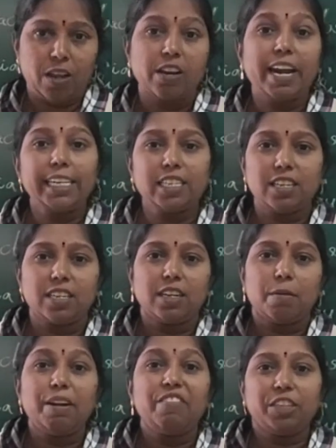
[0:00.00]
Right?
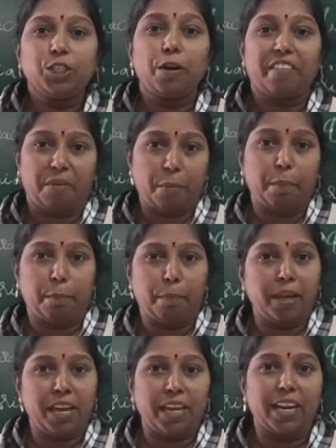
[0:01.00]
But we should
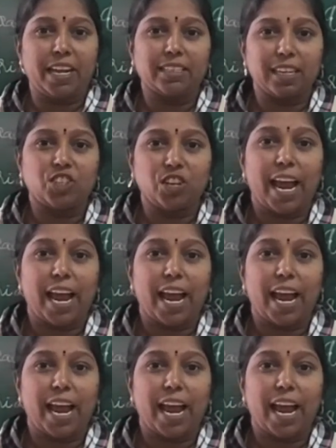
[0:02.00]
be in such